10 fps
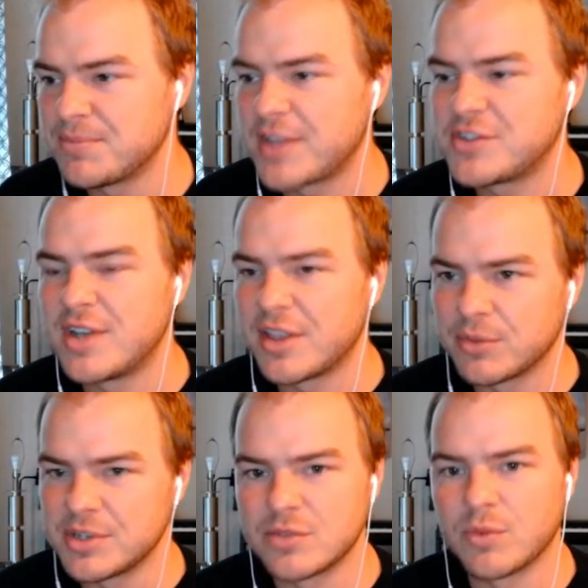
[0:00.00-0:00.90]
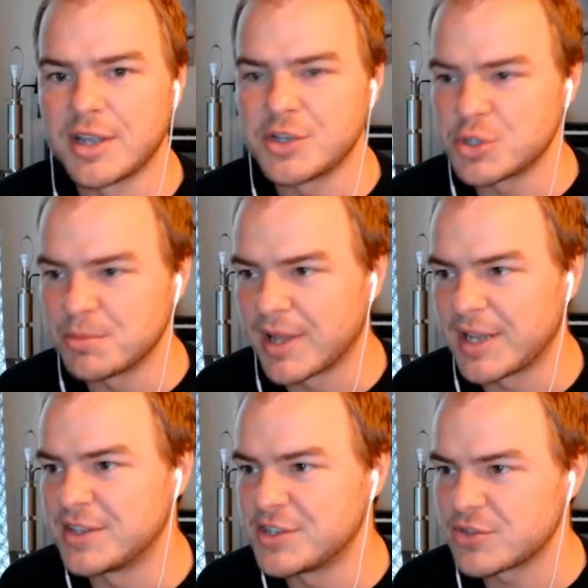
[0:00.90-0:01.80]
That's another reason why you should play
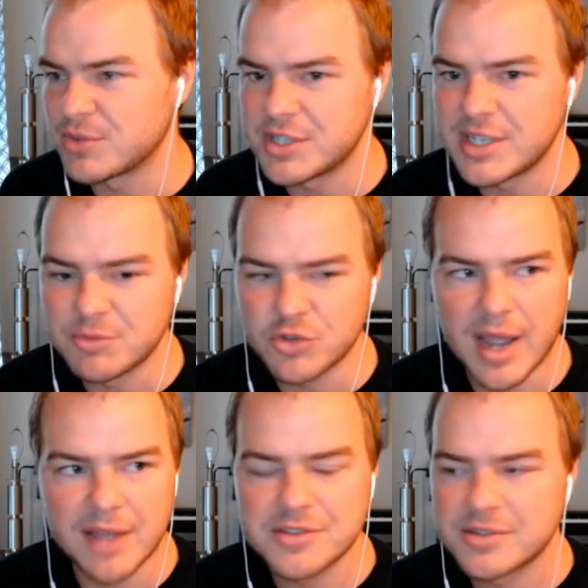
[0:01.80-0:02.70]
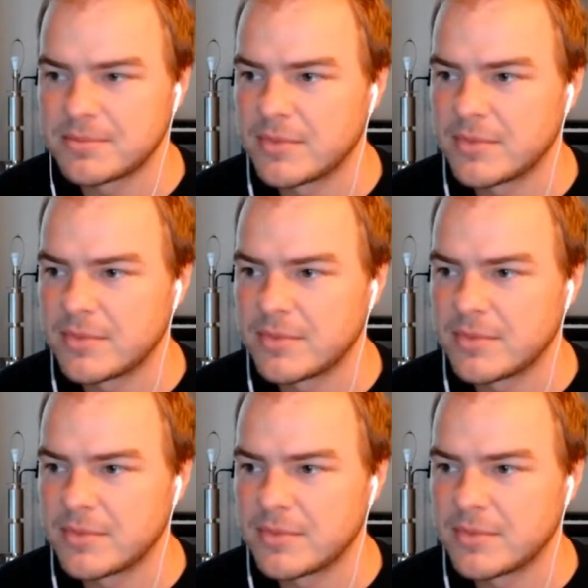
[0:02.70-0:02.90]
in these 3-team drafts.